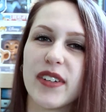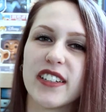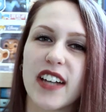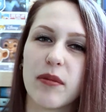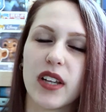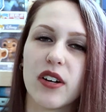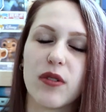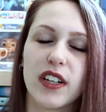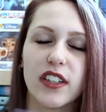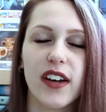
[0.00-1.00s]
me know down below
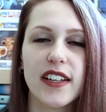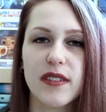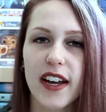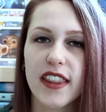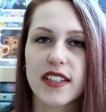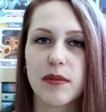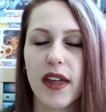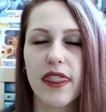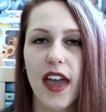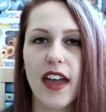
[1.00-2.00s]
what you guys read this
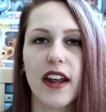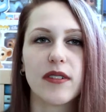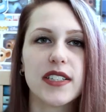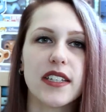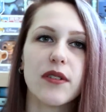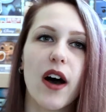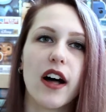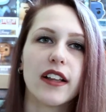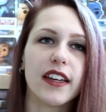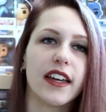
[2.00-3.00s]
month, and I will see you
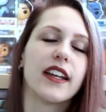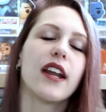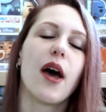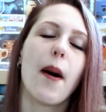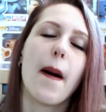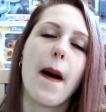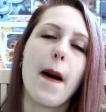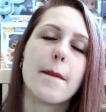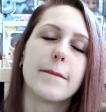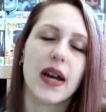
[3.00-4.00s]
all in
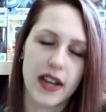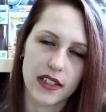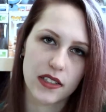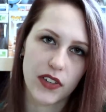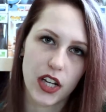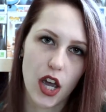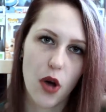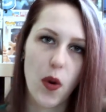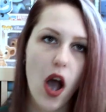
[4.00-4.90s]
my next video.